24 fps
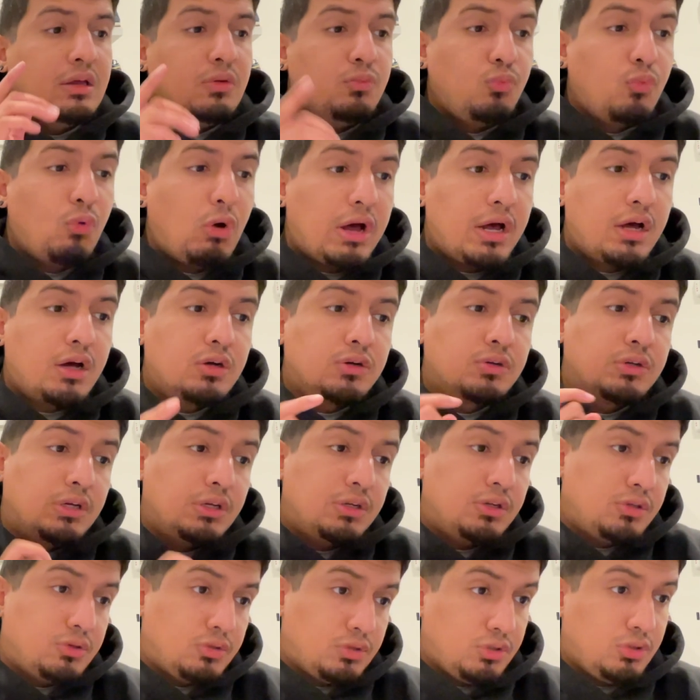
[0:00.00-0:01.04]
Well,
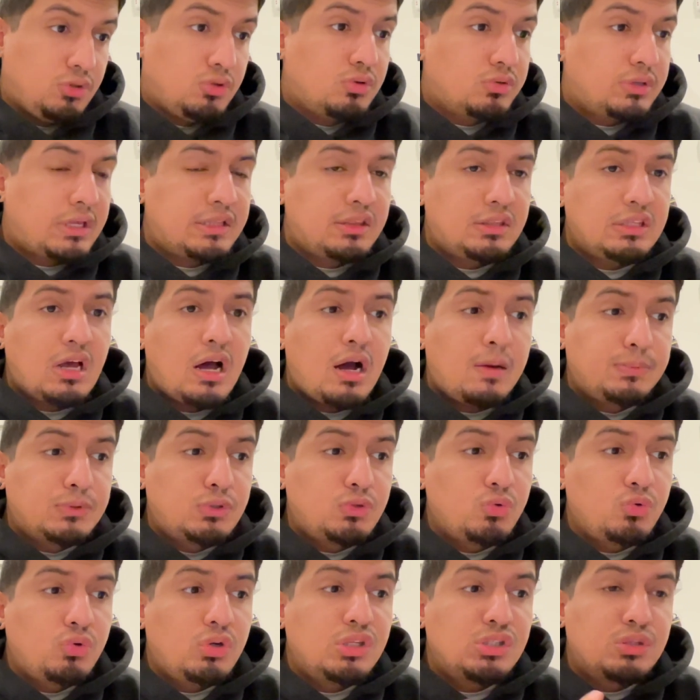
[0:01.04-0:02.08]
you'll get the
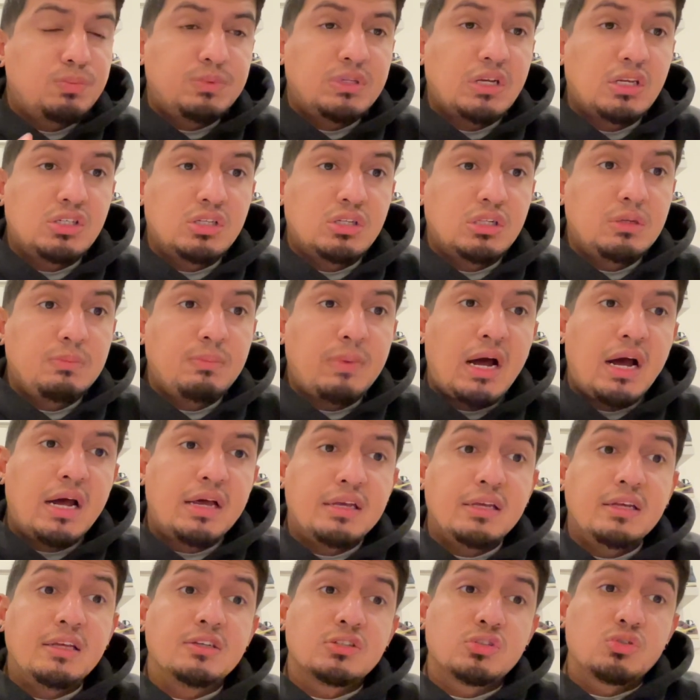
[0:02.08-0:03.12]
opportunity to potentially buy
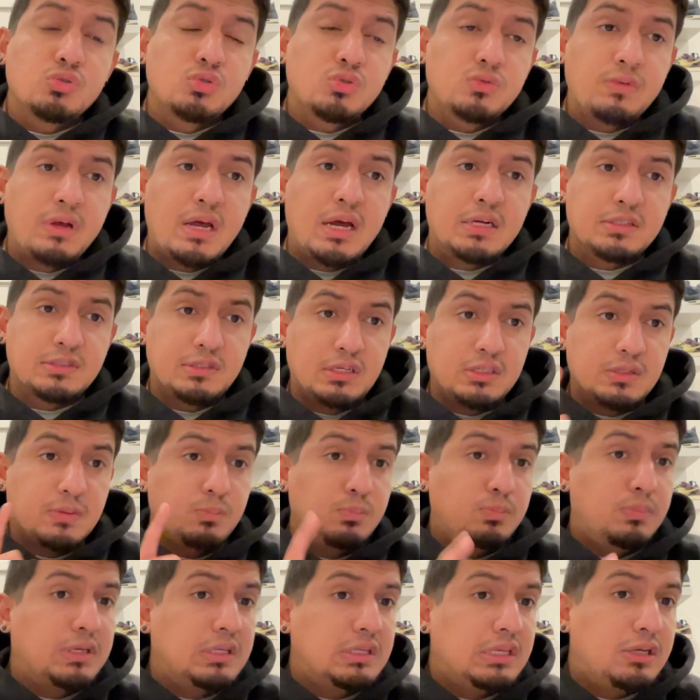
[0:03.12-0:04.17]
exclusive access.
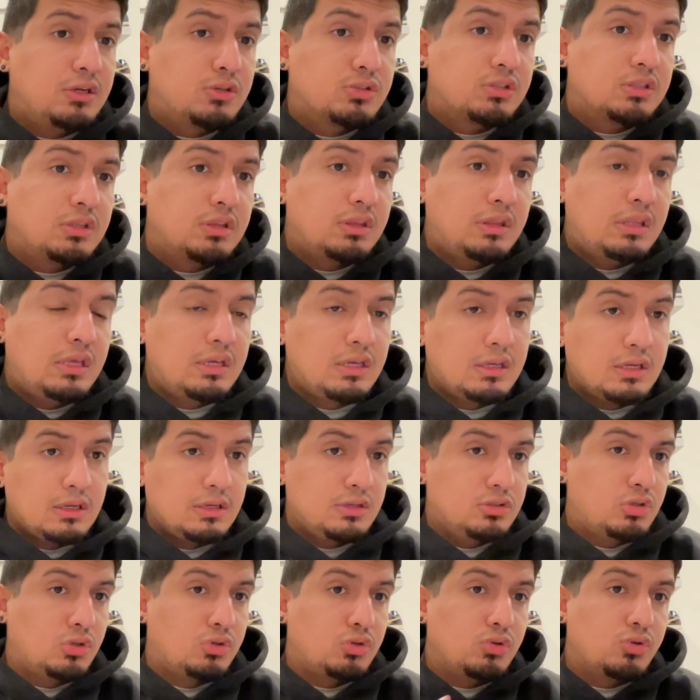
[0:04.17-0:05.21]
But here's the thing.
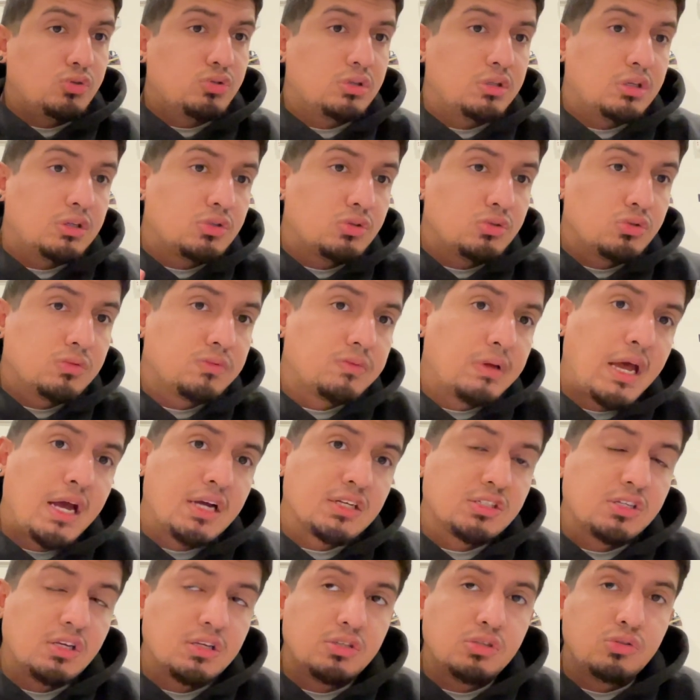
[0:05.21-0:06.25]
So usually exclusive
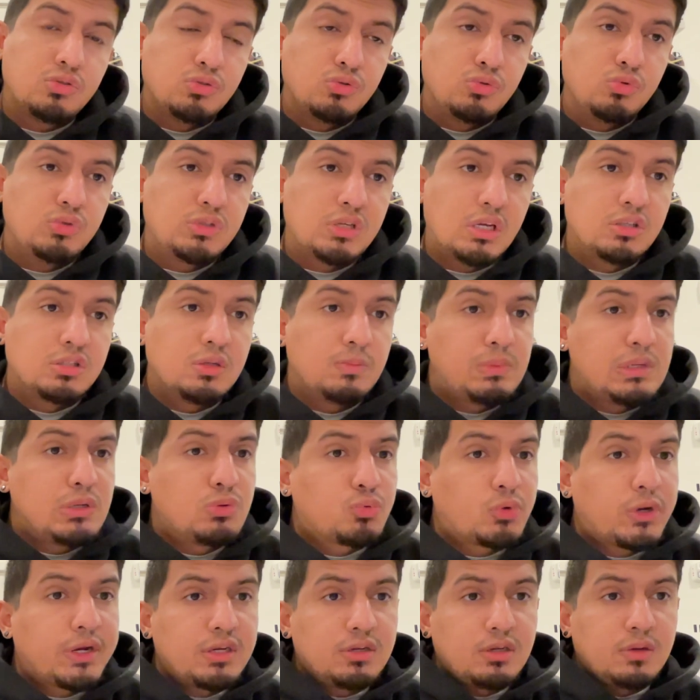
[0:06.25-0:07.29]
access do tend to be
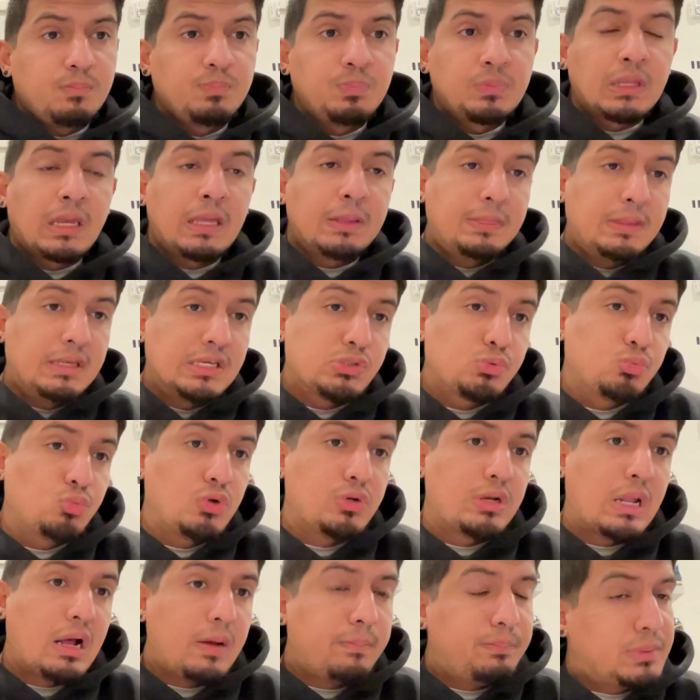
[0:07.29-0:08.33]
random. This will
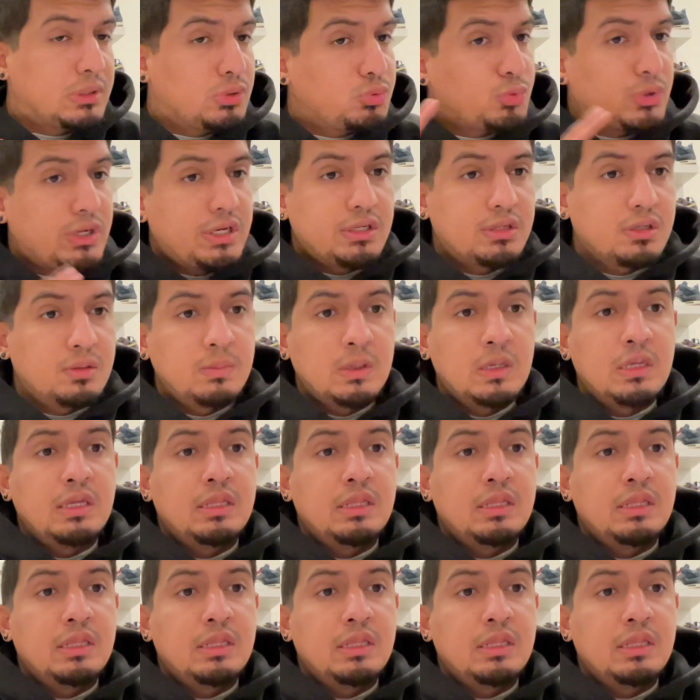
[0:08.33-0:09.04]
not be random.